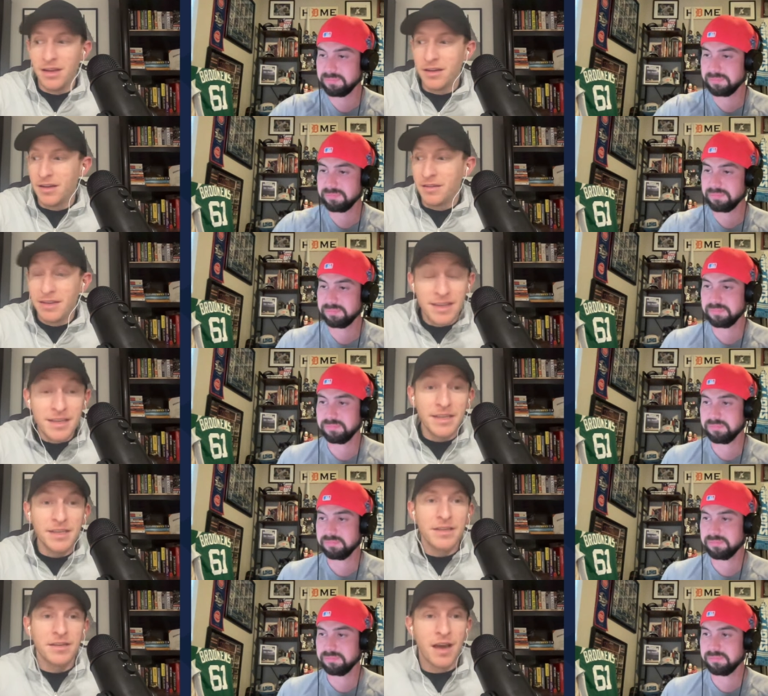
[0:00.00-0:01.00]
Speaker 1: uh,
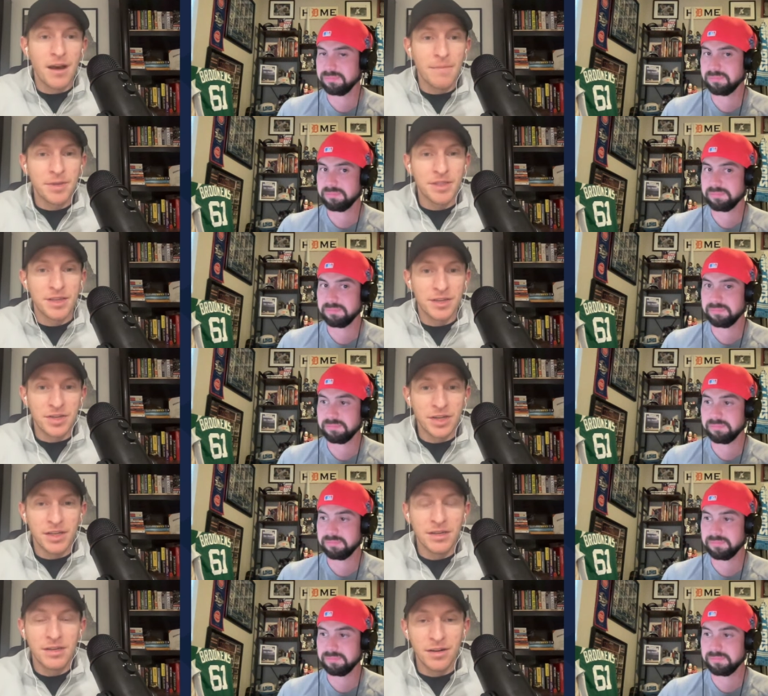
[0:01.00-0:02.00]
heated
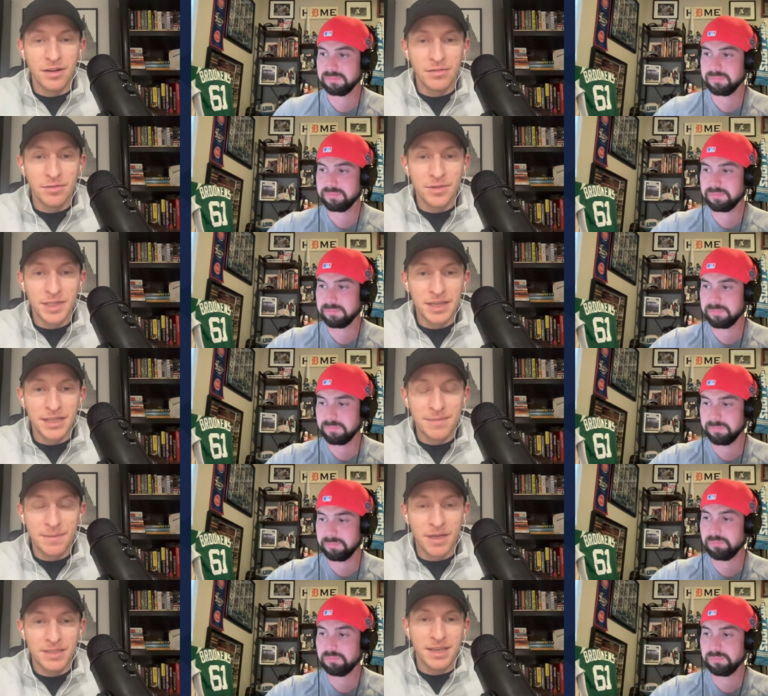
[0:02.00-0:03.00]
competition, you know, losing that
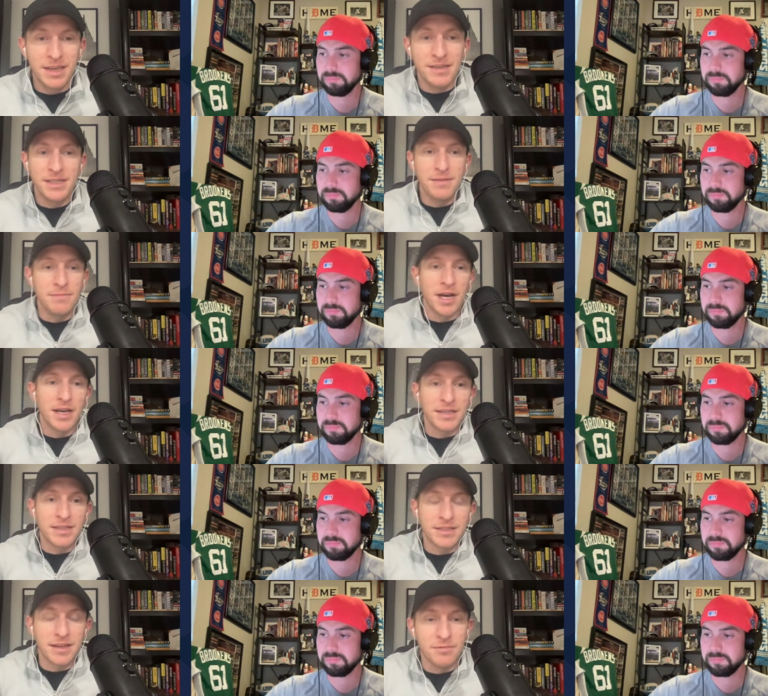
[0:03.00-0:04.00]
spot to Casey
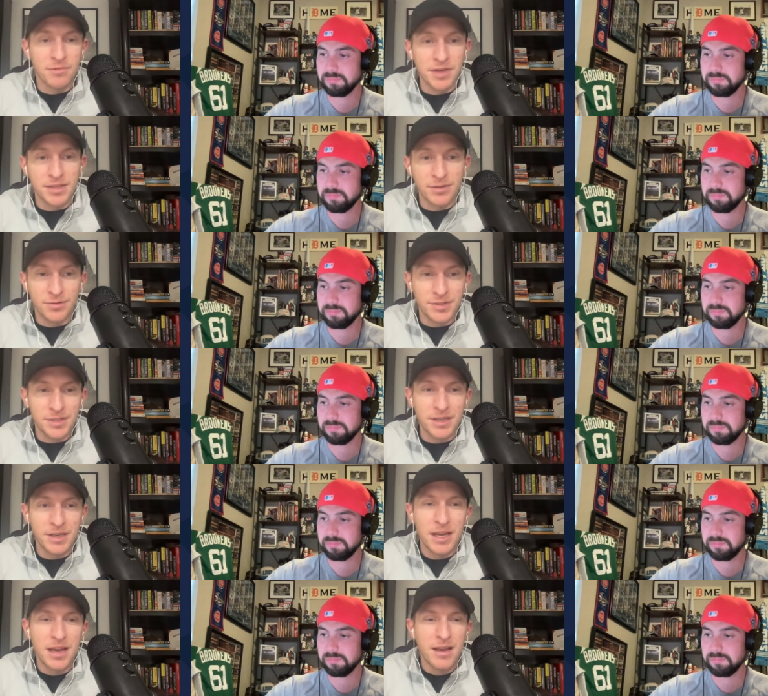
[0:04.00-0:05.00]
Mize and Reese
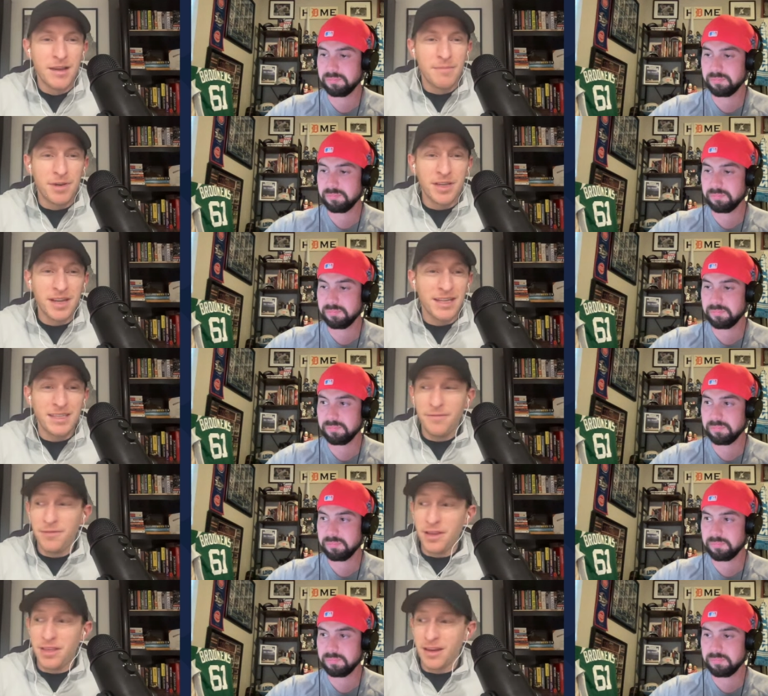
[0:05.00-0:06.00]
Olson. But I
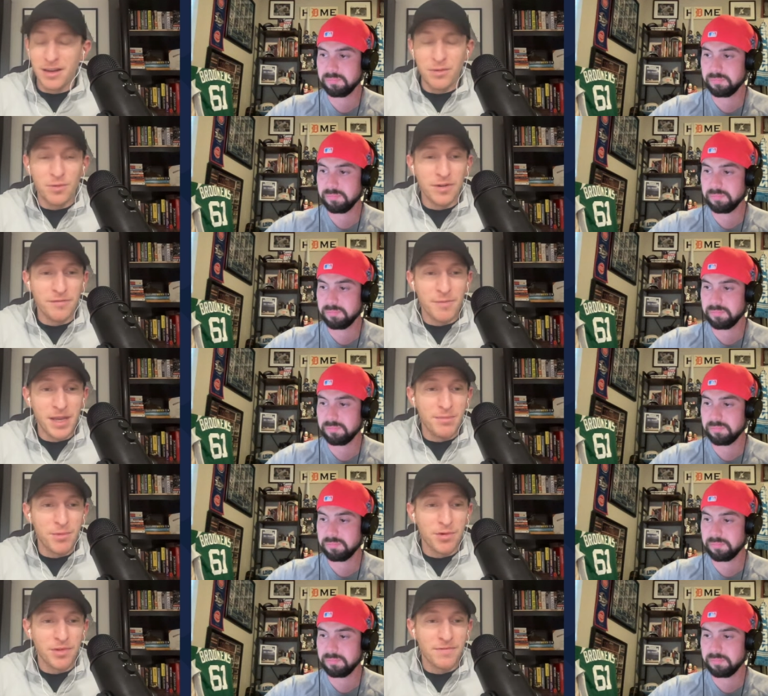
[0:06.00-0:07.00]
definitely thought he would have made
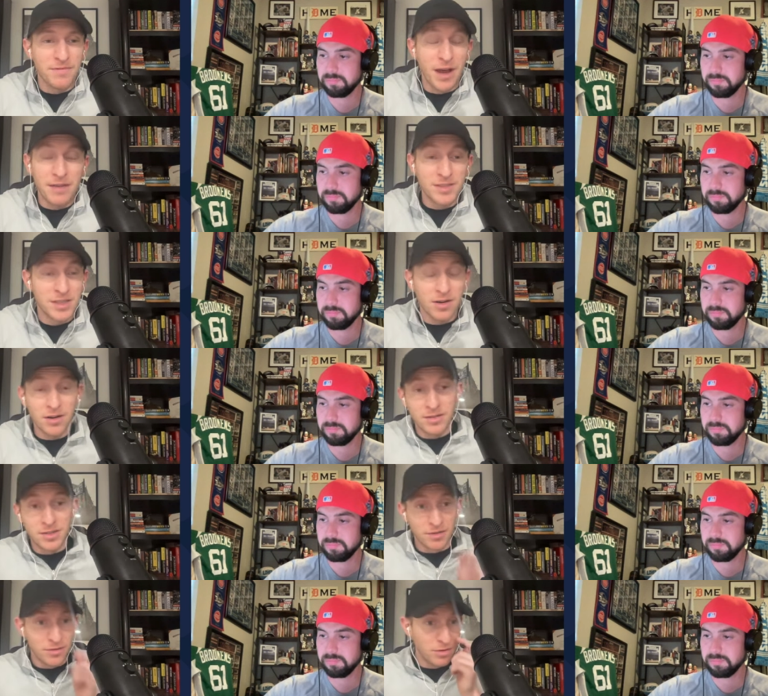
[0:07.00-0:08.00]
more than five
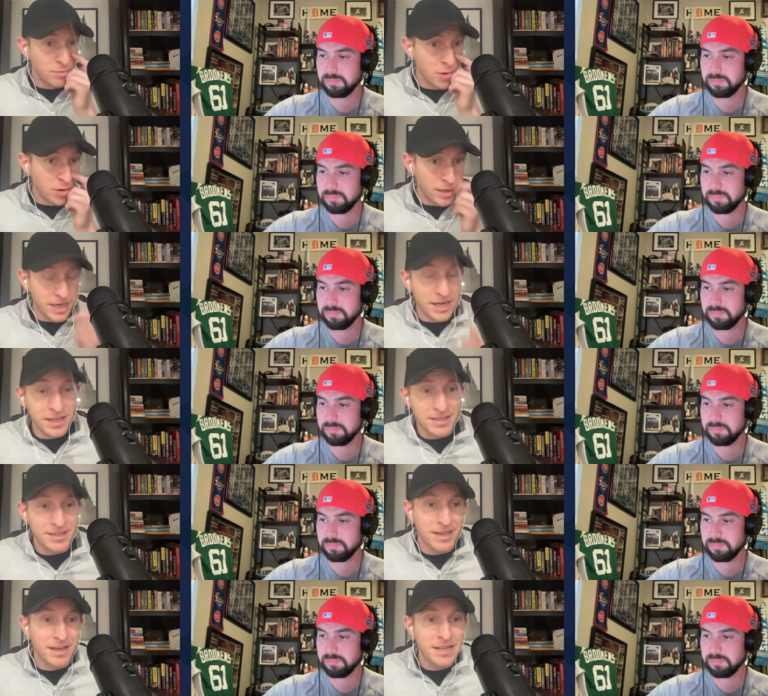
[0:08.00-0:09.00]
starts or thrown more
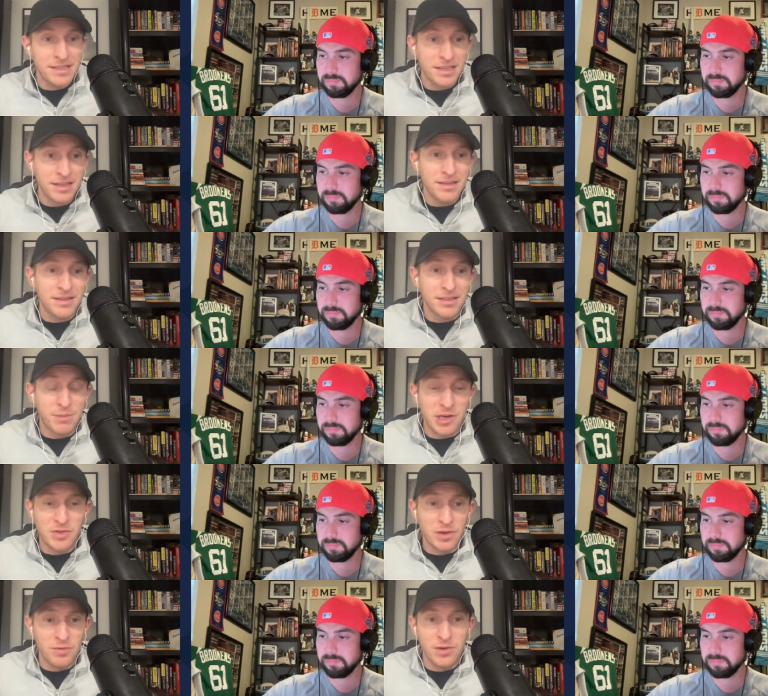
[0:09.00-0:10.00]
innings than he did,
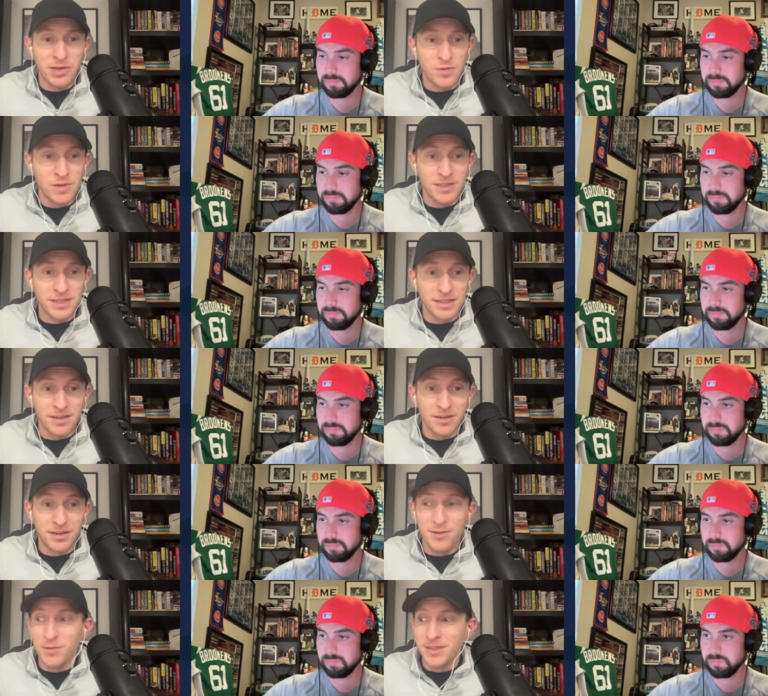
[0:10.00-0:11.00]
especially when you consider
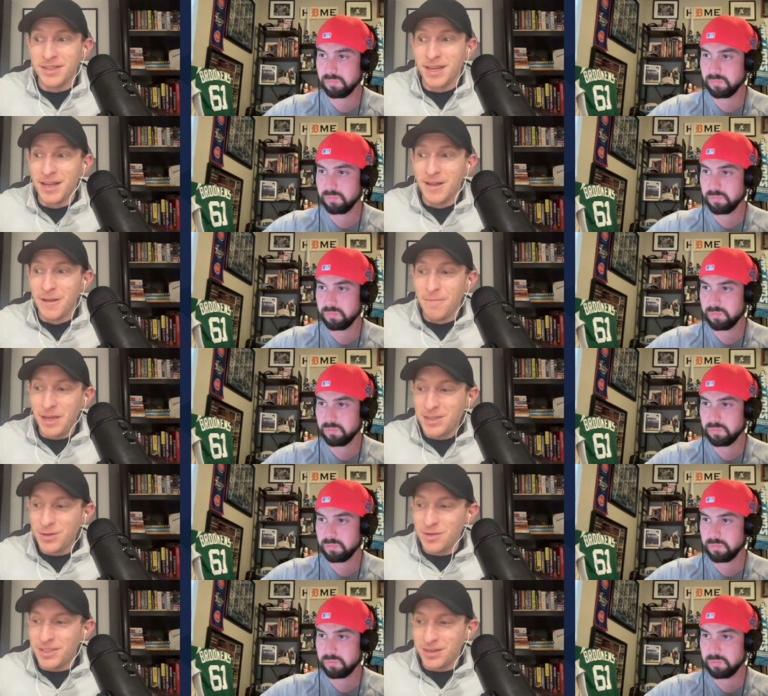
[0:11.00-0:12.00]
he was
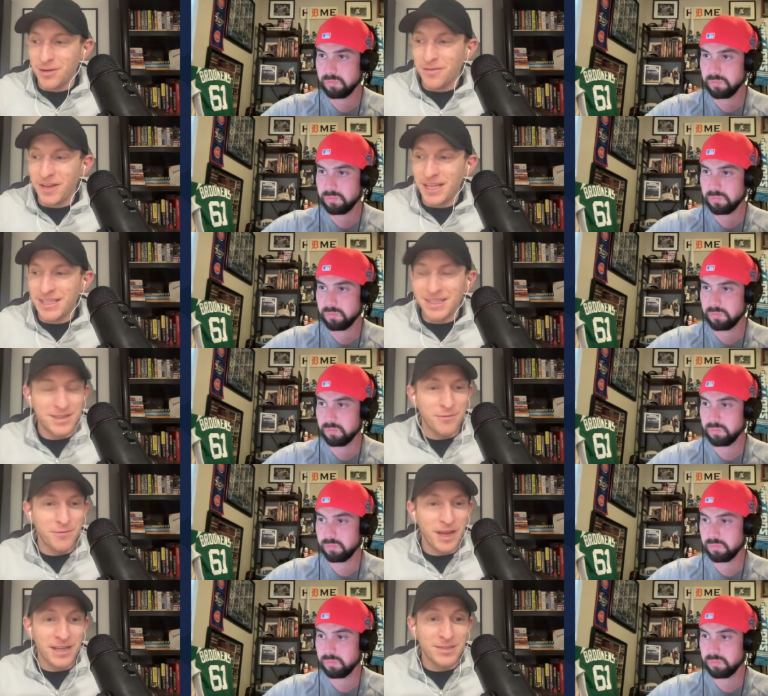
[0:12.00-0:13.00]
basically serving as a de
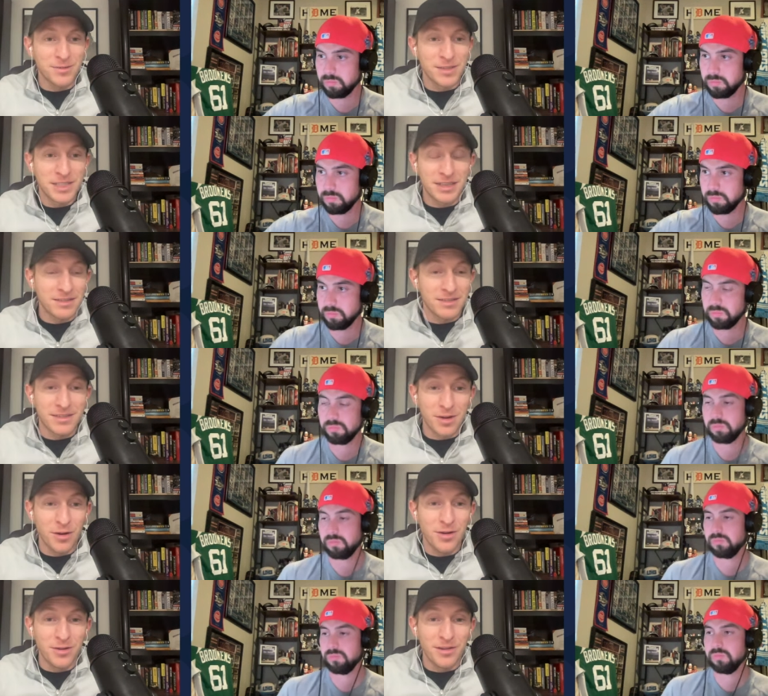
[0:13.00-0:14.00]
facto sixth starter